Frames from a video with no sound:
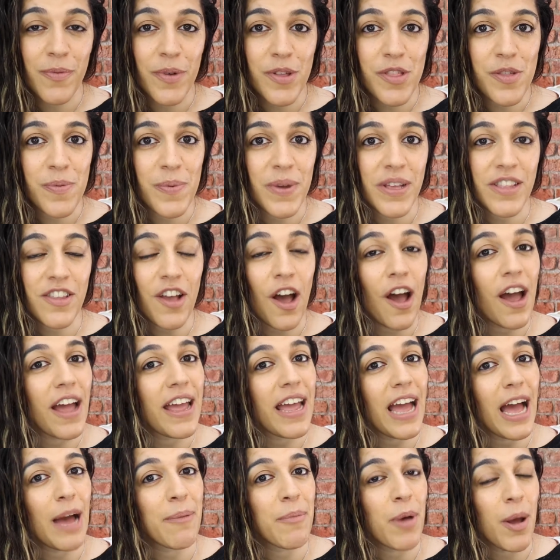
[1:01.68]
which means I
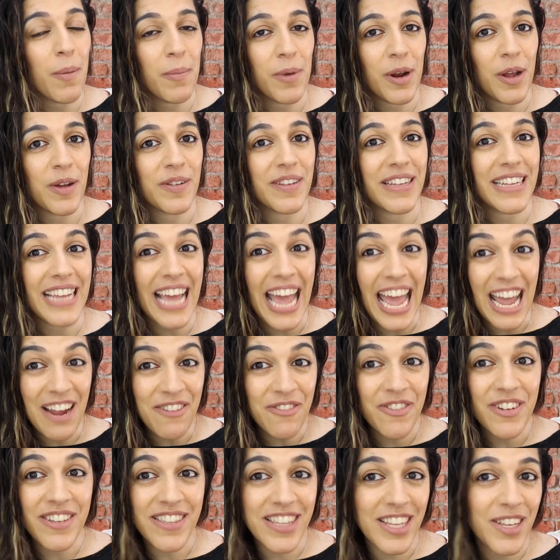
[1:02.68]
am uploading
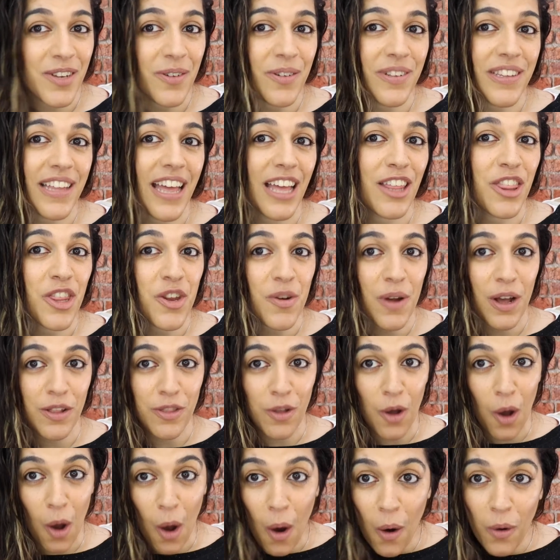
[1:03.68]
every single day throughout
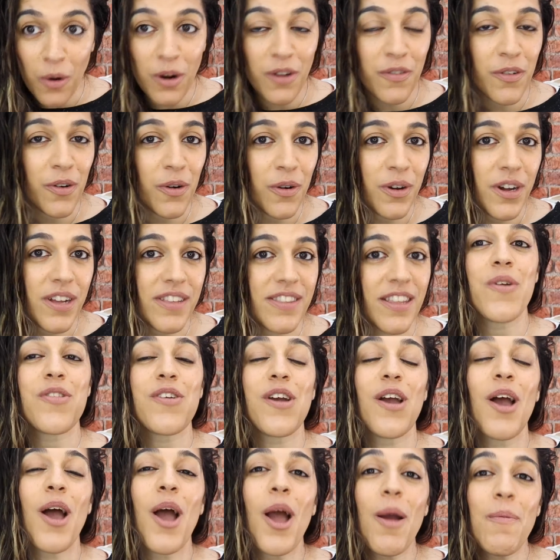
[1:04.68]
the whole of August,
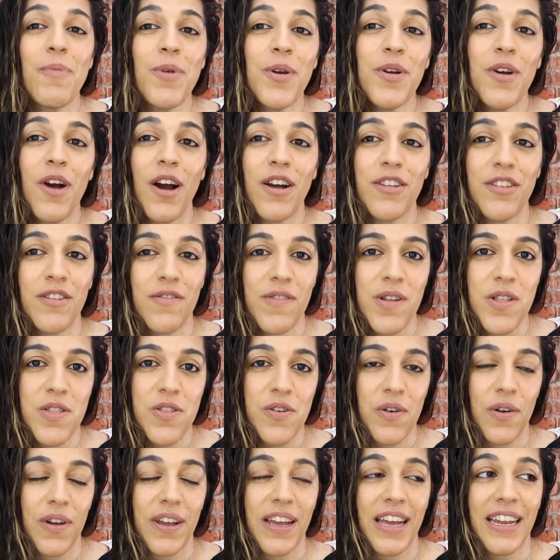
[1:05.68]
which I hope you guys are
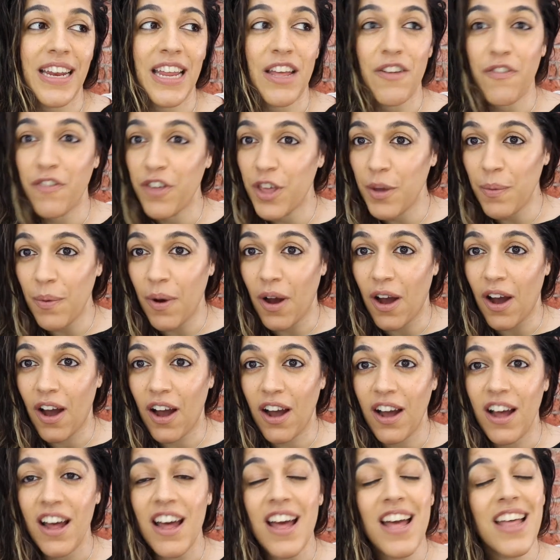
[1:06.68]
enjoying. And if you
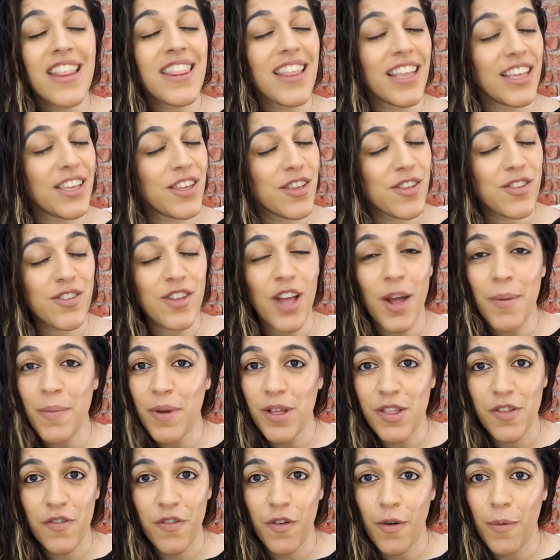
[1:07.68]
are, thank you so
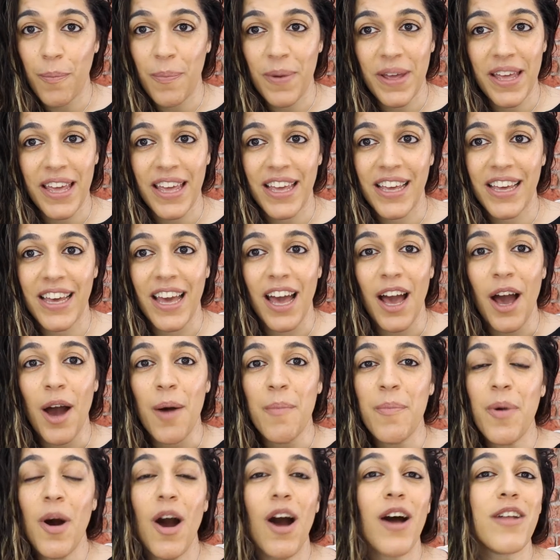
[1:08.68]
much for being
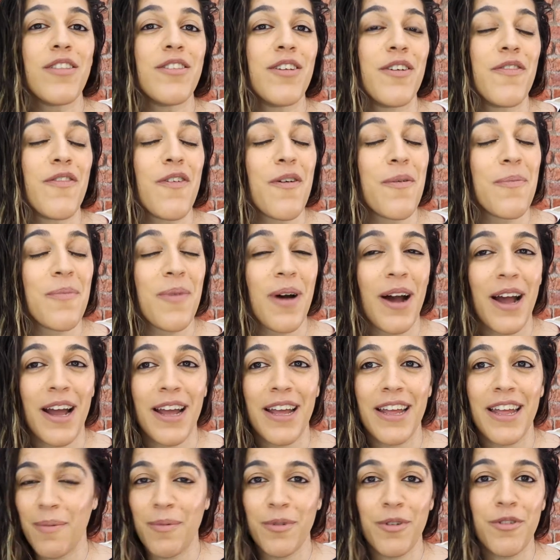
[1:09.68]
part of
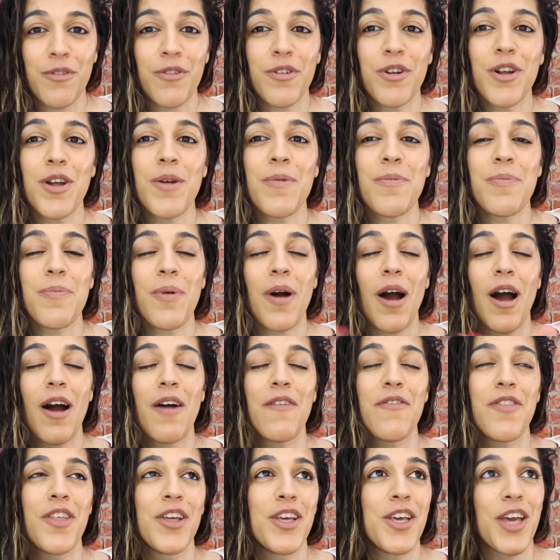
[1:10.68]
my group, part
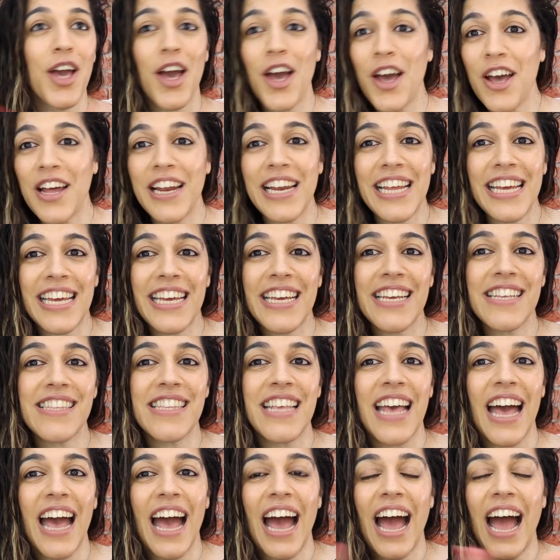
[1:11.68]
of the girlies.